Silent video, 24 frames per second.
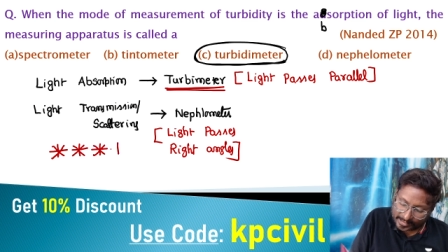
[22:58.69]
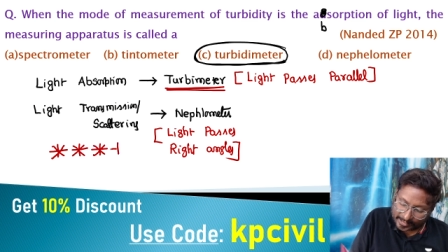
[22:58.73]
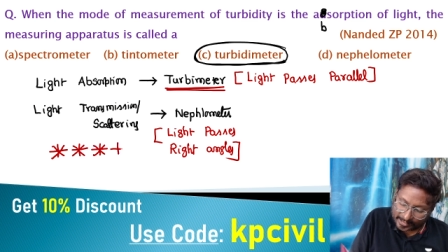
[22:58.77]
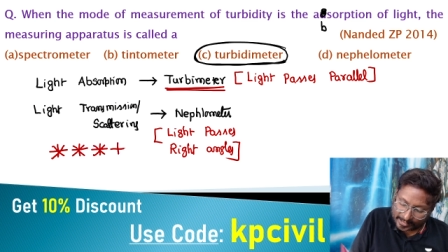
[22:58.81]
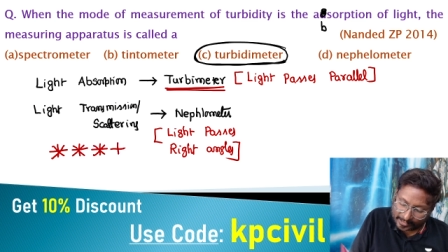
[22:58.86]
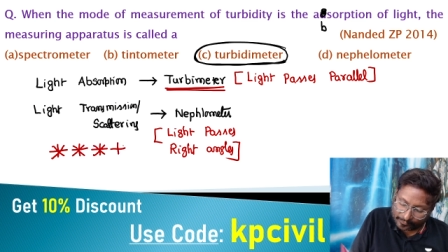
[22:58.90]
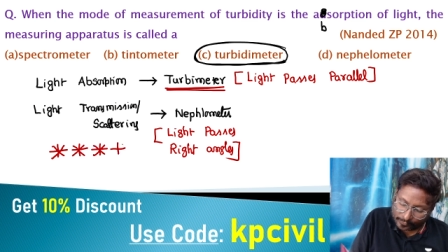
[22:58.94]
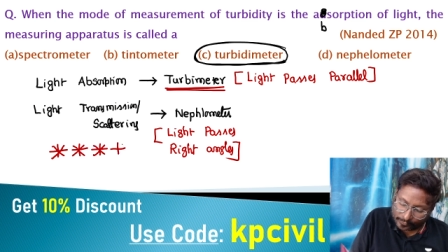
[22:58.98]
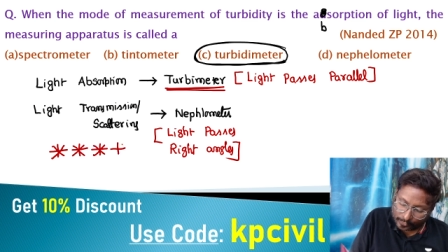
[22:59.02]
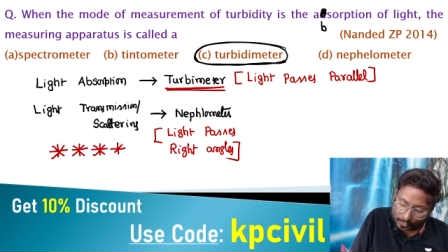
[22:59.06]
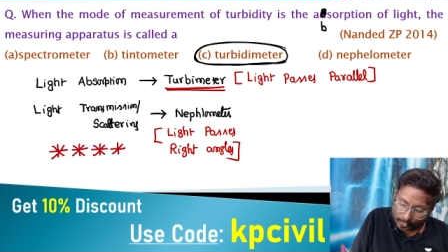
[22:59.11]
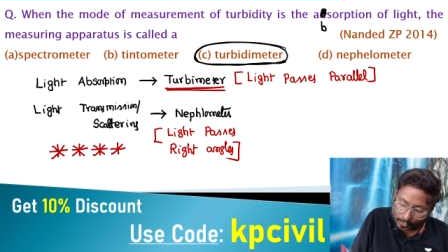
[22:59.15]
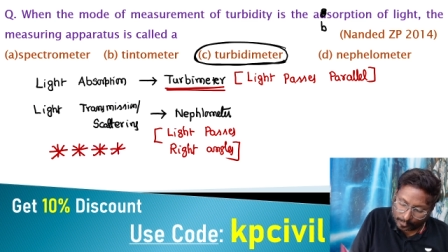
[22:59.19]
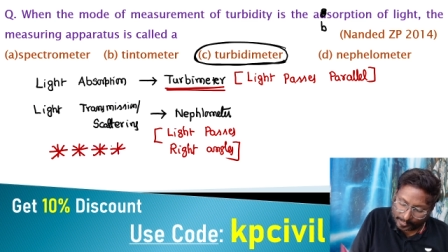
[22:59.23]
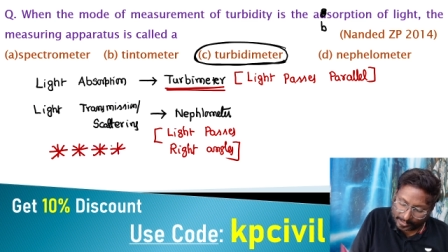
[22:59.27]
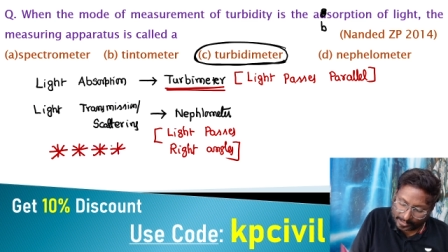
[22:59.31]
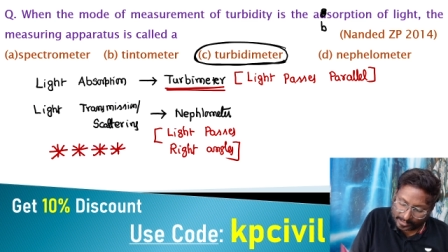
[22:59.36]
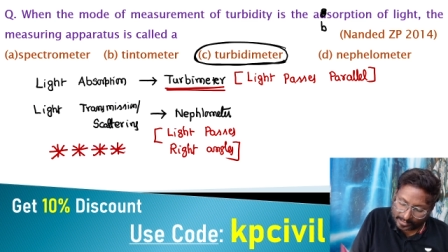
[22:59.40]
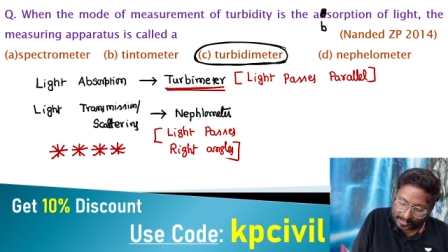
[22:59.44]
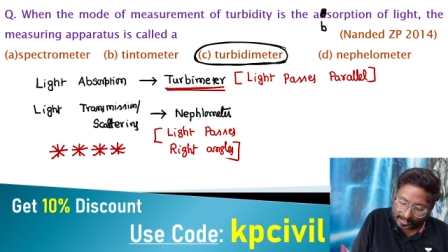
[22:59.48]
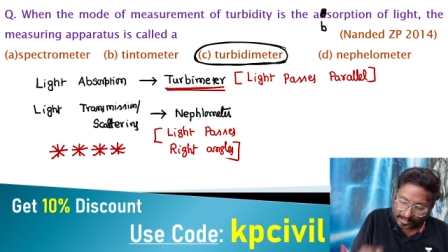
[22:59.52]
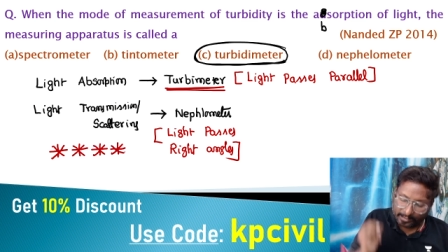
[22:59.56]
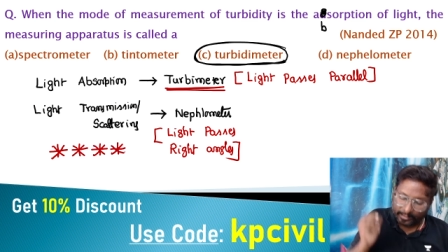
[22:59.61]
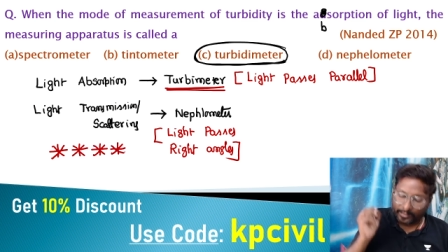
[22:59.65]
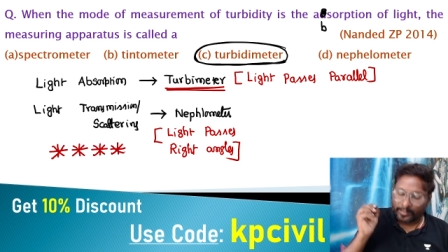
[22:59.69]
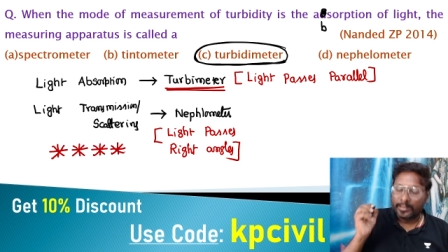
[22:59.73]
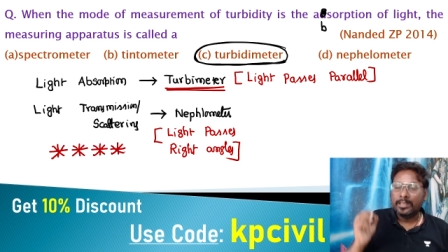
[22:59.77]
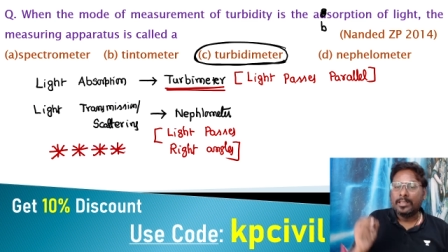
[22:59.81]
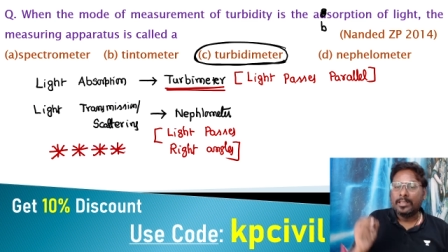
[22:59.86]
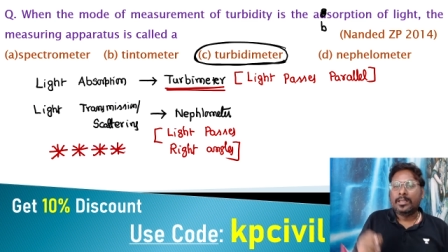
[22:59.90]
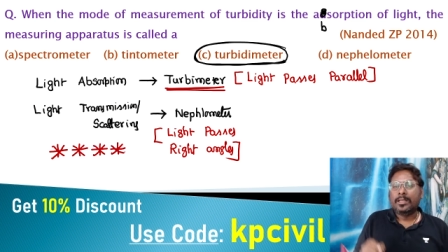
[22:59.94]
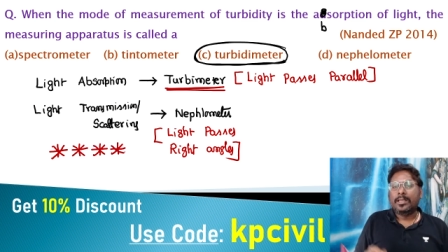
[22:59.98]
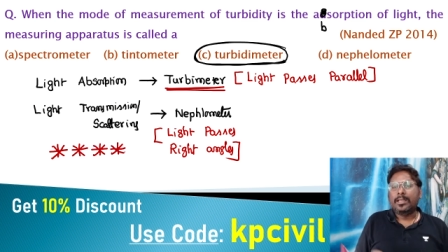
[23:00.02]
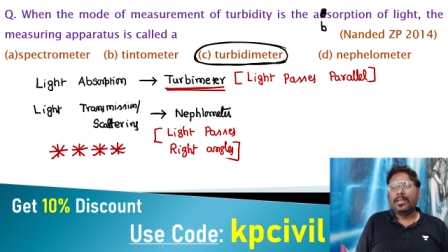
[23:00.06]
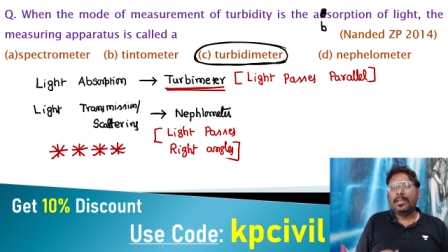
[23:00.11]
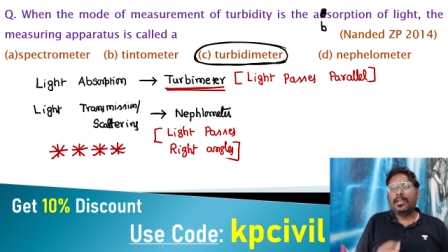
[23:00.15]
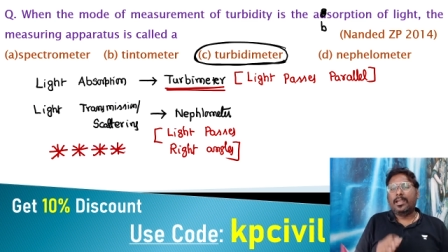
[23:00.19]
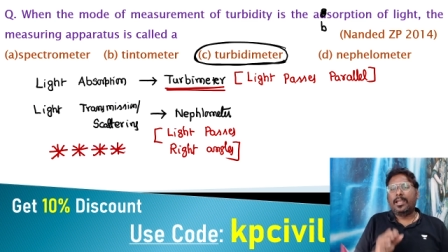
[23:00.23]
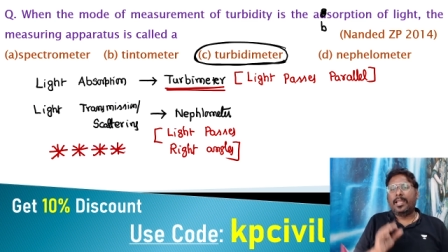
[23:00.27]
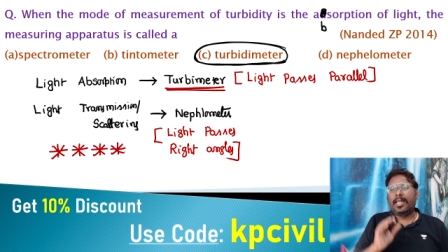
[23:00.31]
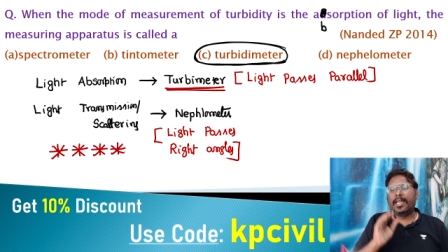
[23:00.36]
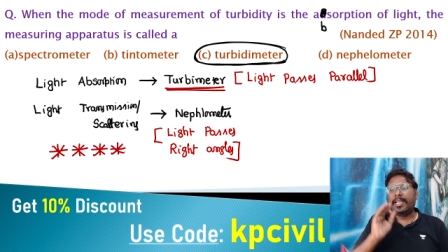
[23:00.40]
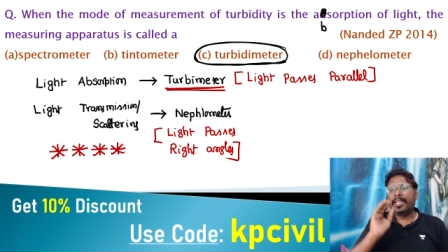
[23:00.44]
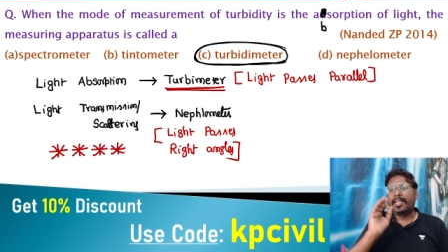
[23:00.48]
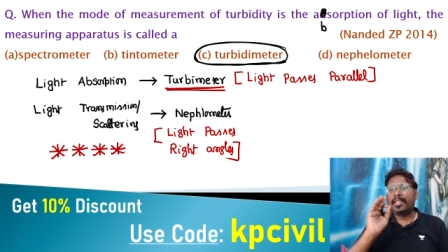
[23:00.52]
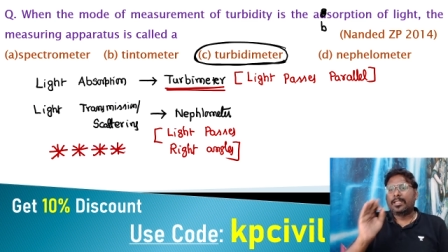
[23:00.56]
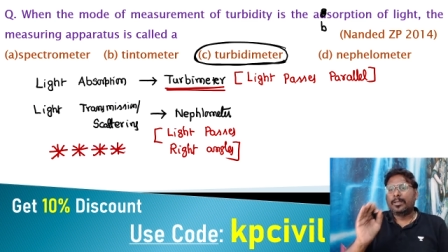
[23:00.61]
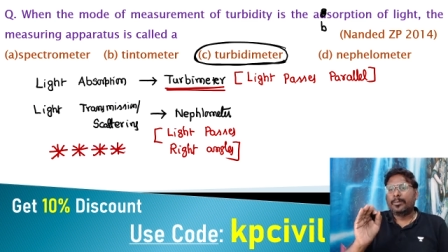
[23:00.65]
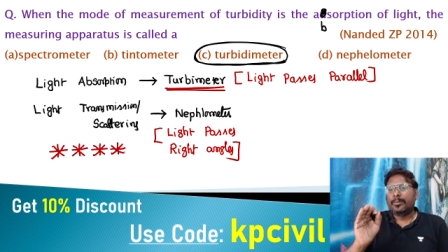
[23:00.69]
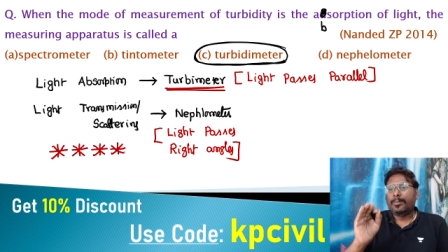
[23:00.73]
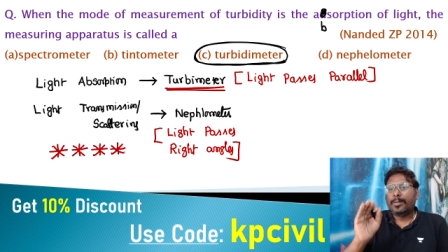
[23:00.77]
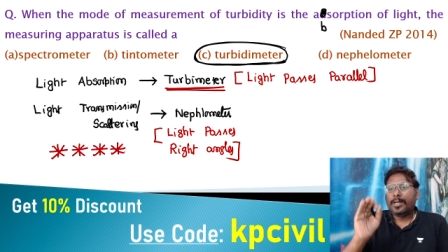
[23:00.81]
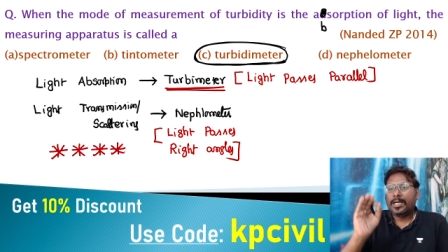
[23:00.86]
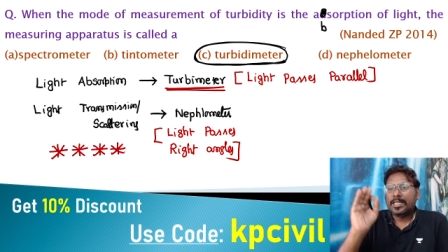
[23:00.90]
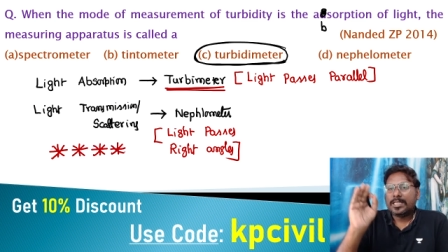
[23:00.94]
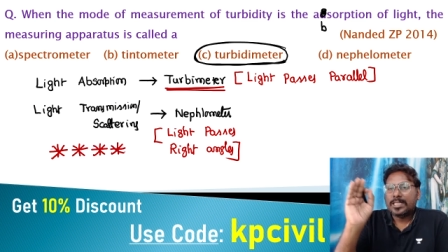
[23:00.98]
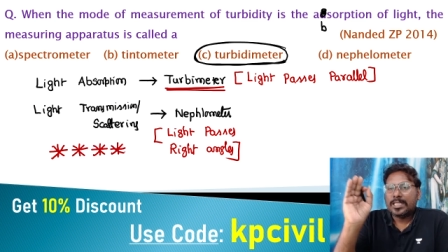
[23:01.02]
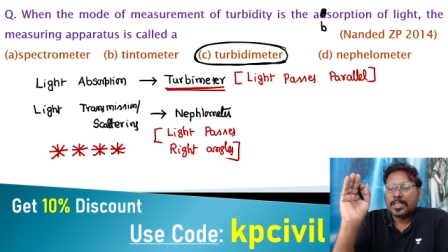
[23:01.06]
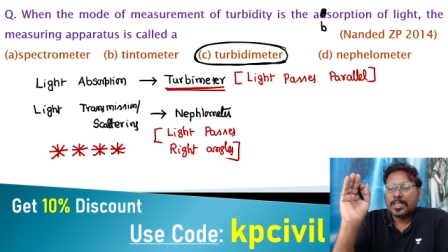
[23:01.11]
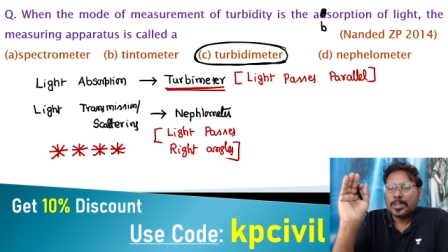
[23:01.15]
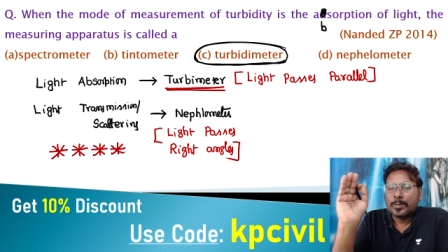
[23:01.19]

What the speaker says: nephelometer. Light passes